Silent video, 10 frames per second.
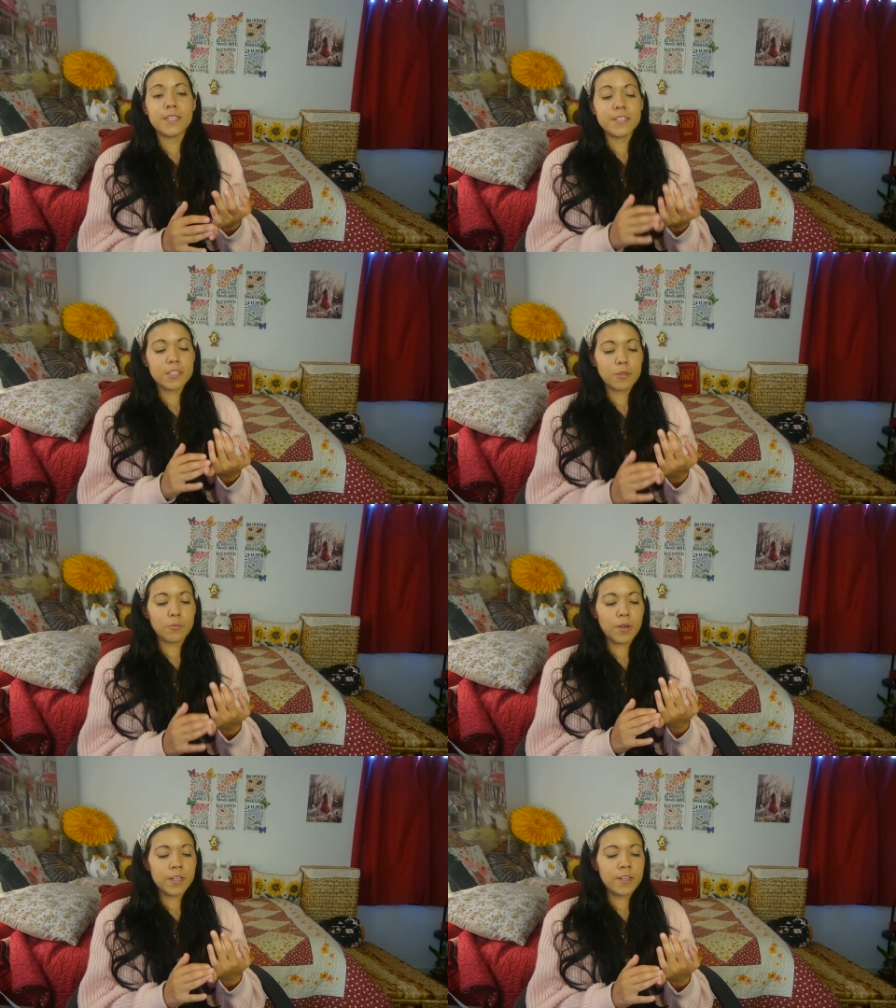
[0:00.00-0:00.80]
He is the
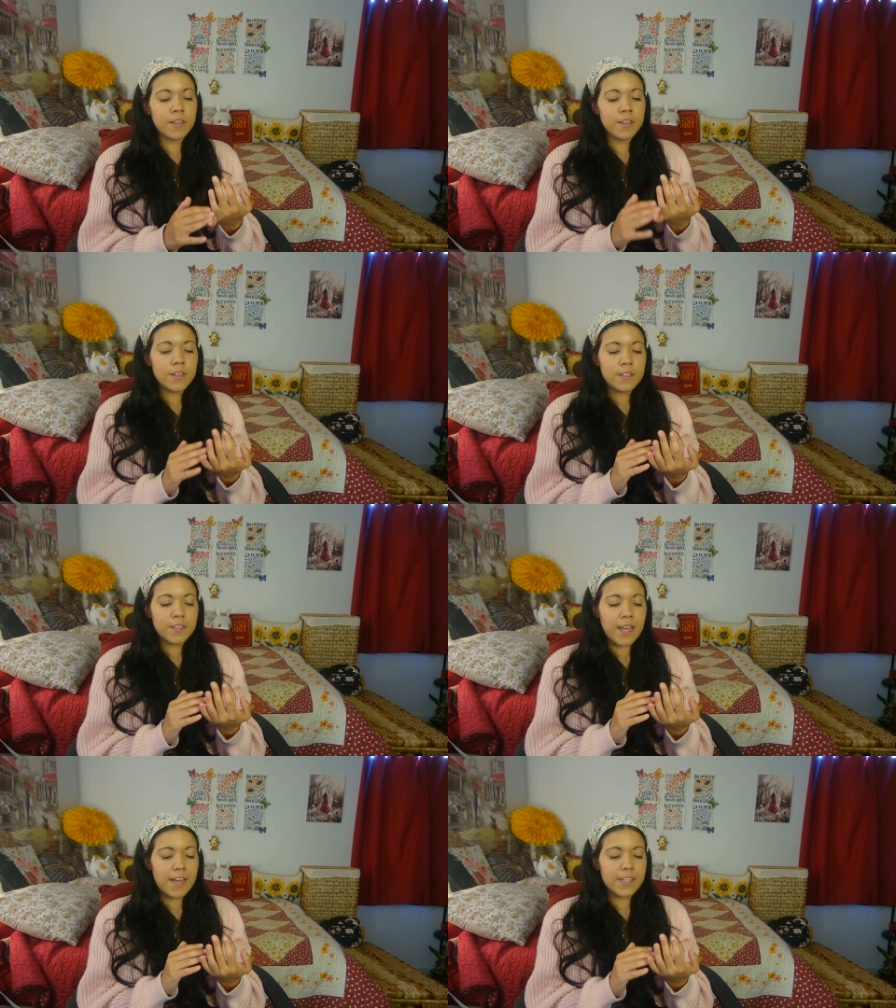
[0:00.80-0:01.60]
one
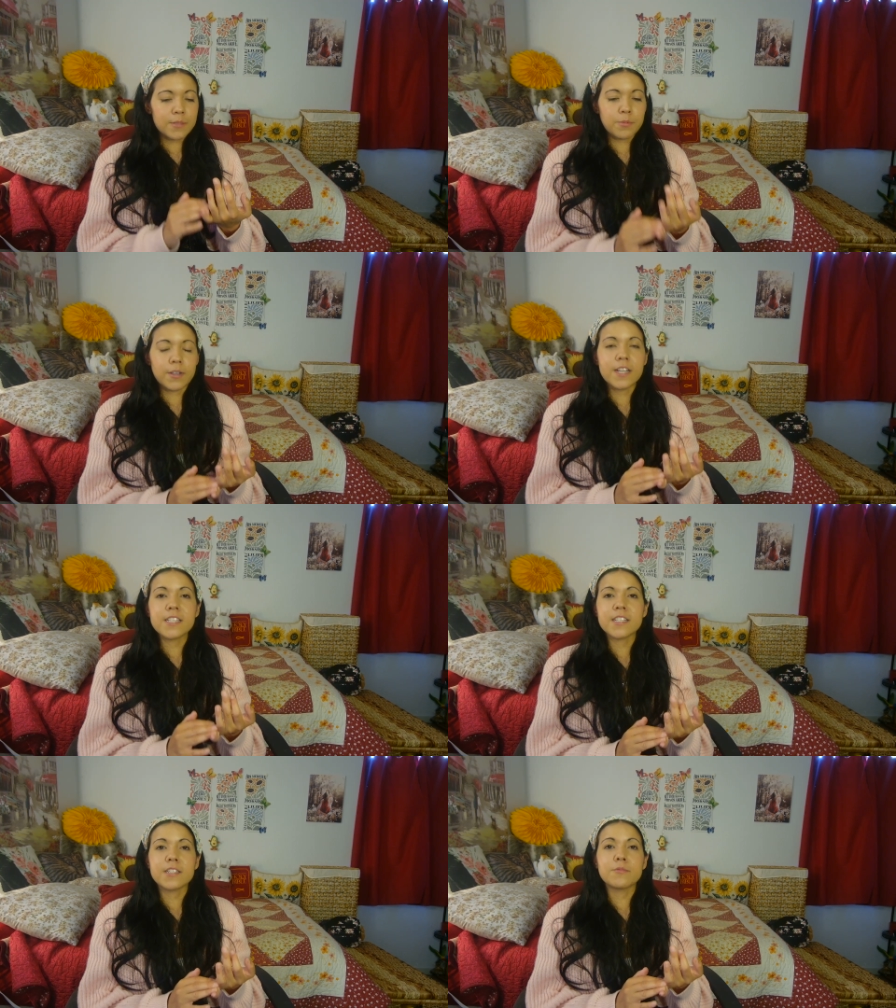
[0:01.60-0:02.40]
that has
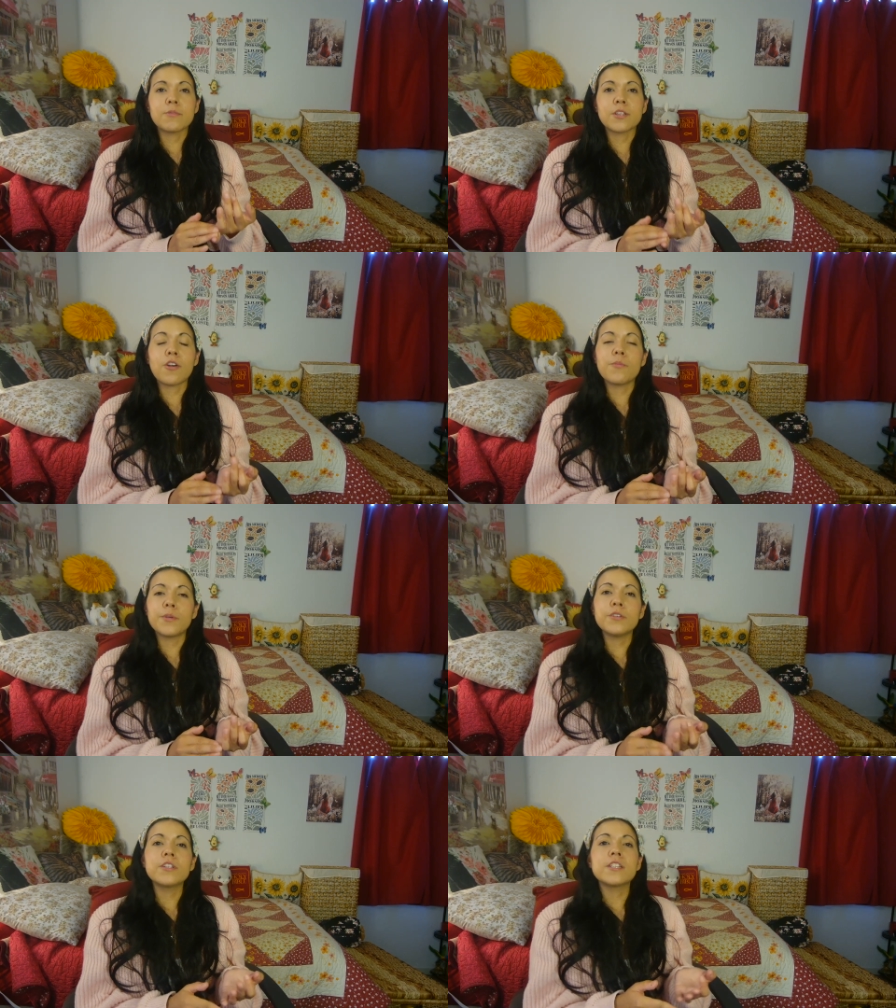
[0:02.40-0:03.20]
blessed us with our
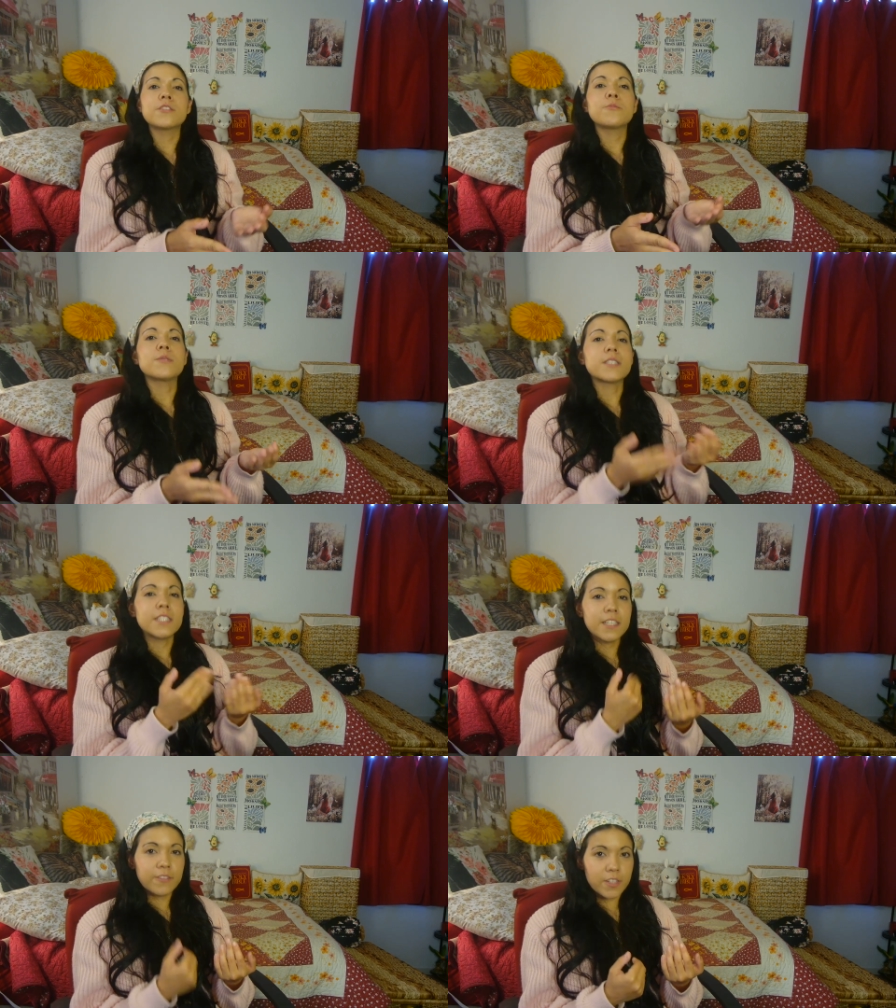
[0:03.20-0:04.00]
ability to
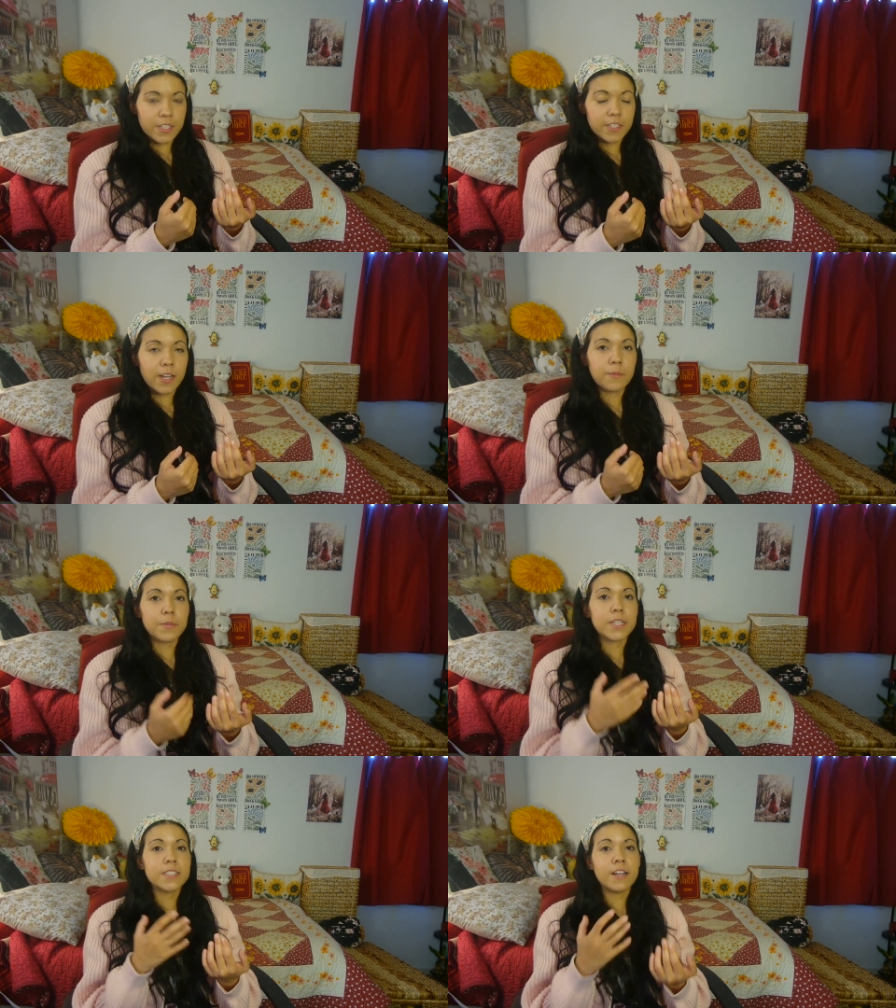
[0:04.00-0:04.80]
receive
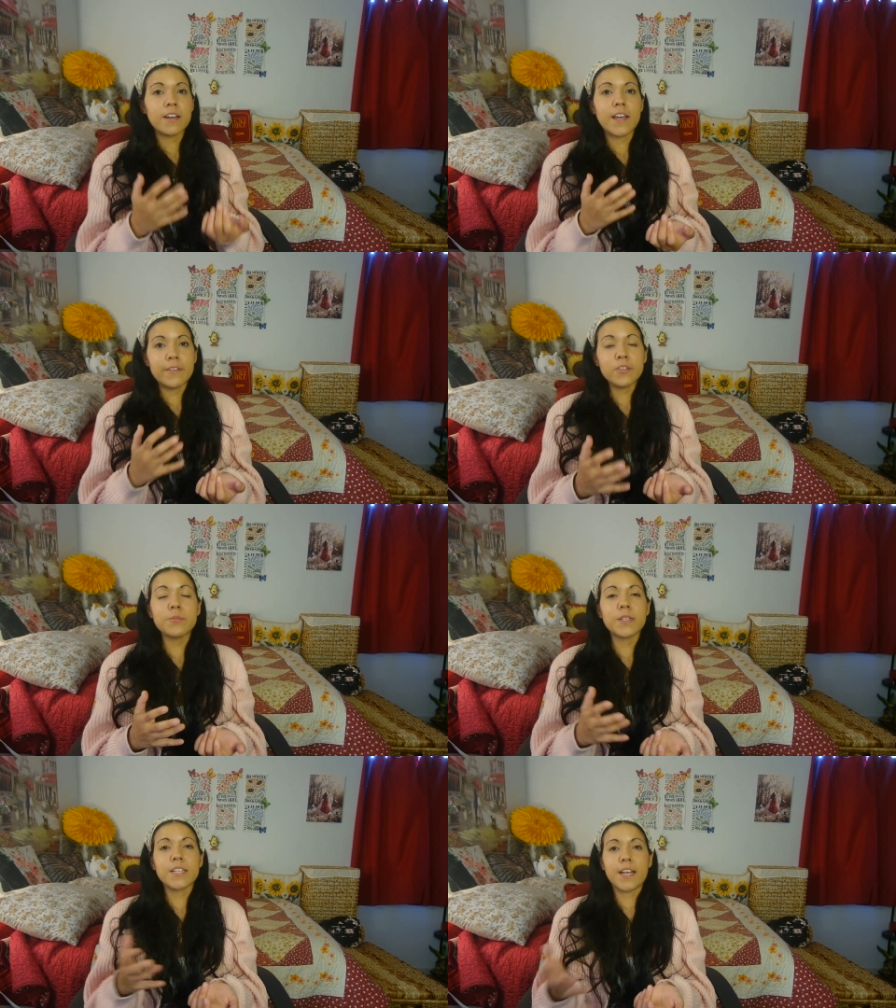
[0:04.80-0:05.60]
income because not
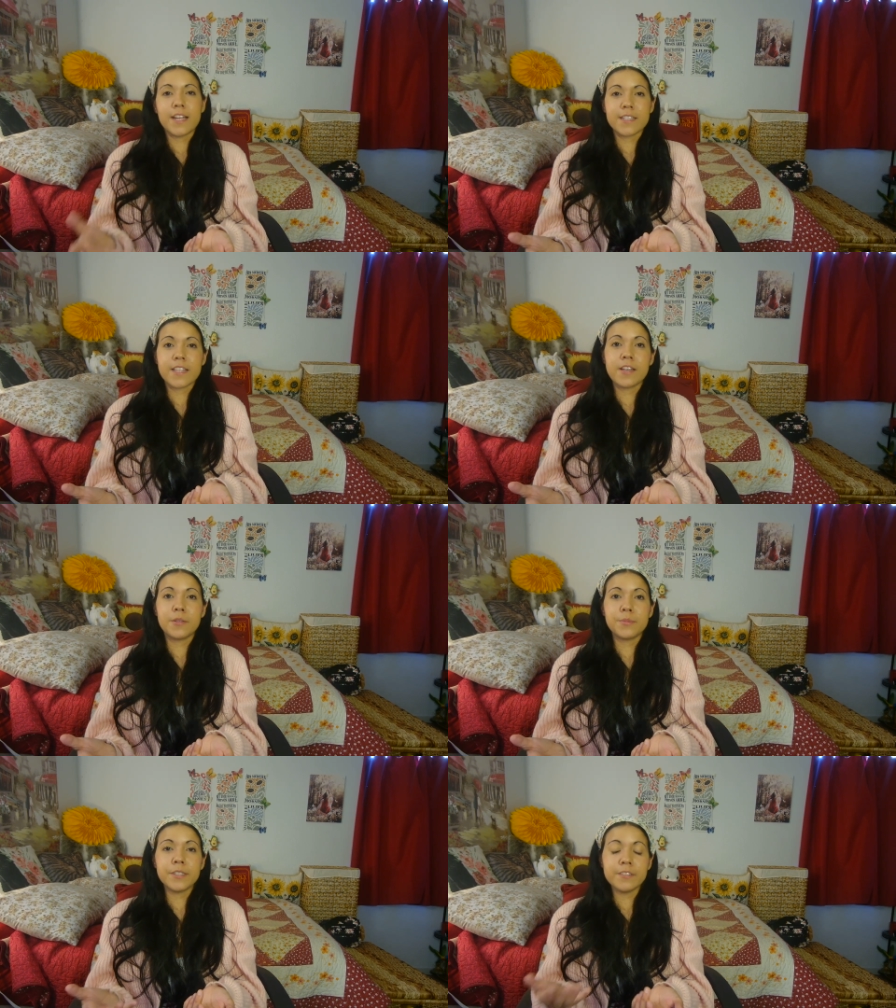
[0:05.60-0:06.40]
everybody has
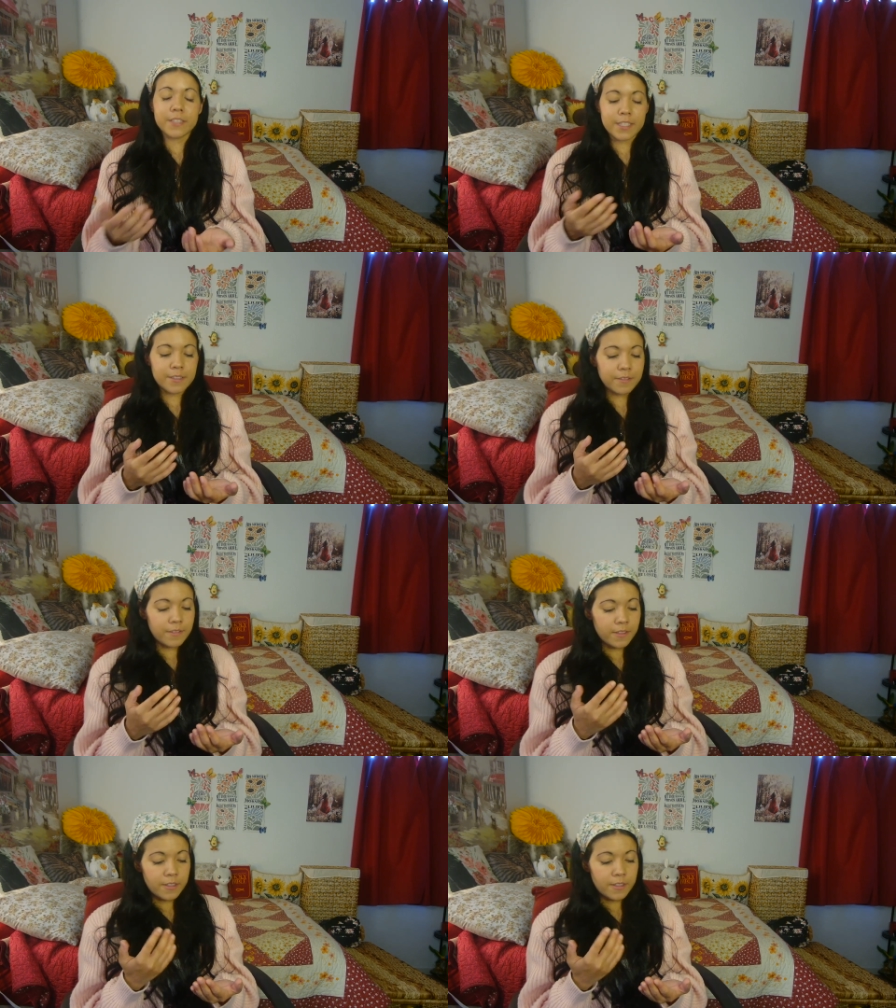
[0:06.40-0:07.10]
that ability.